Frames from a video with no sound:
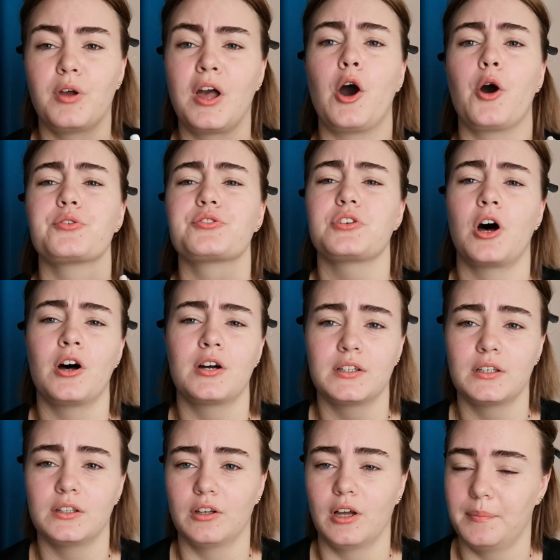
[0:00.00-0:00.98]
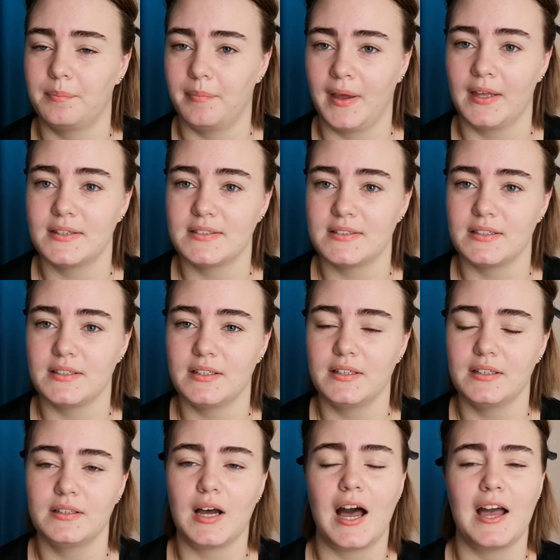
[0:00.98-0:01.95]
goes on a lot
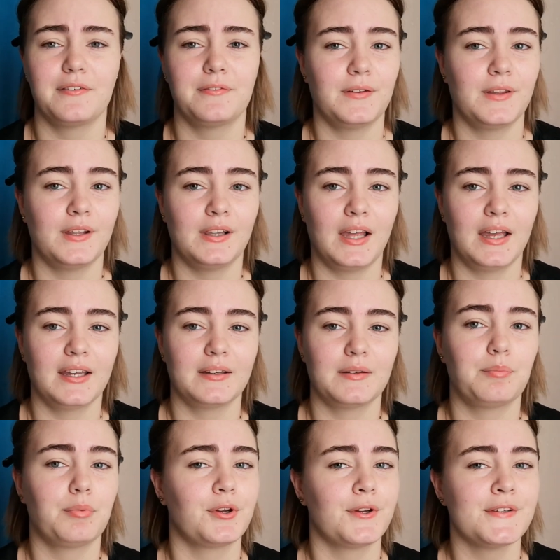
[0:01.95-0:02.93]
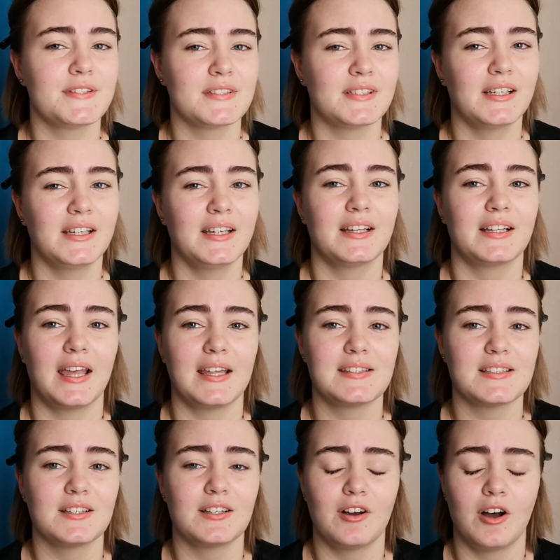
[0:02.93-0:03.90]
better. I feel like personally it
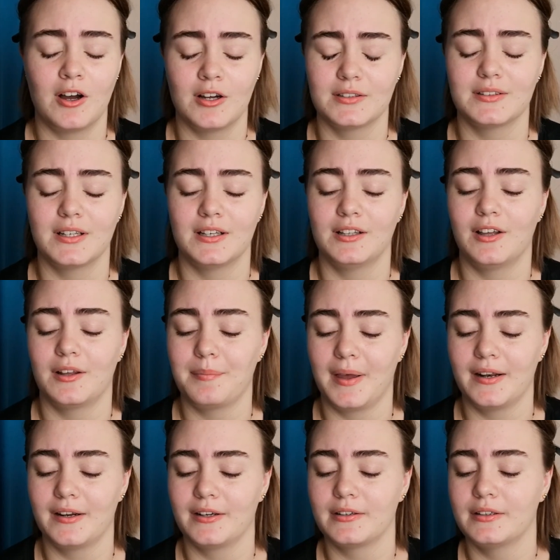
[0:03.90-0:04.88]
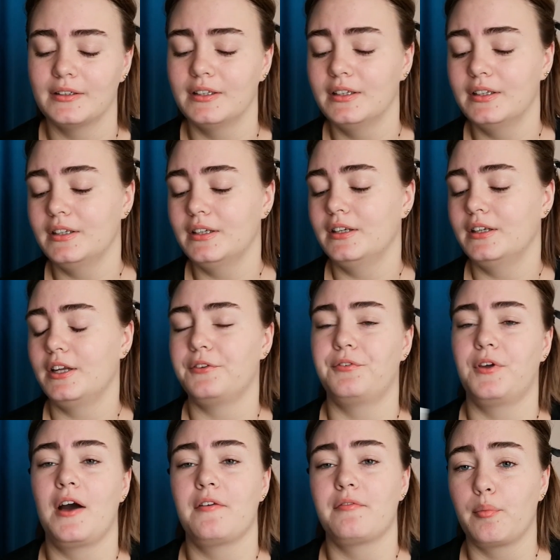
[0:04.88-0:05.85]
gets on a lot better
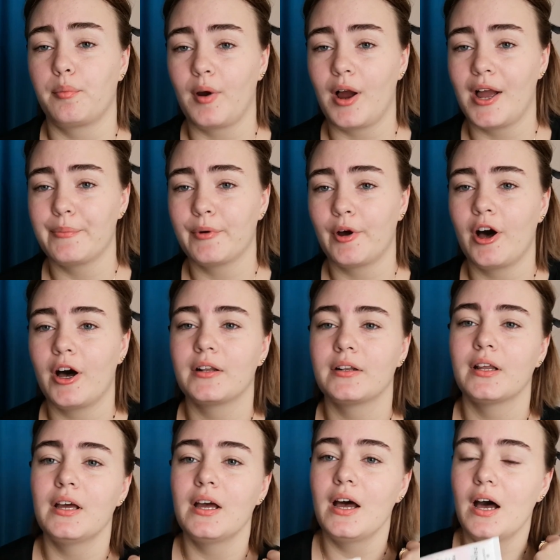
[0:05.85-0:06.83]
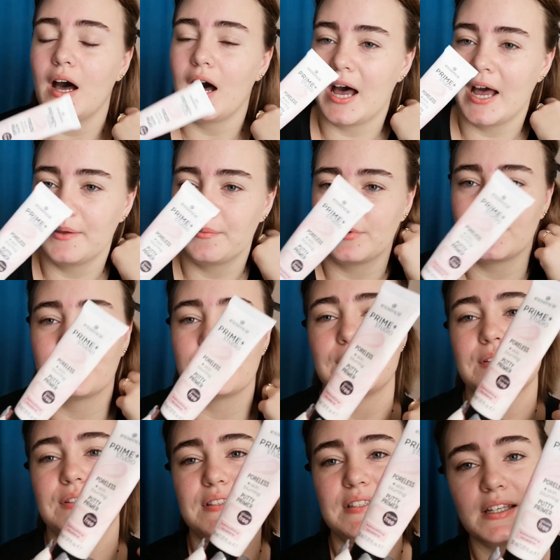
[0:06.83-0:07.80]
if you have a primer on. I'm
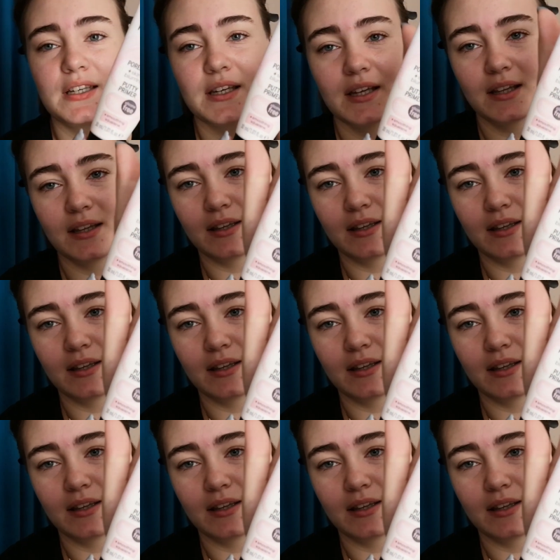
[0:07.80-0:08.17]
using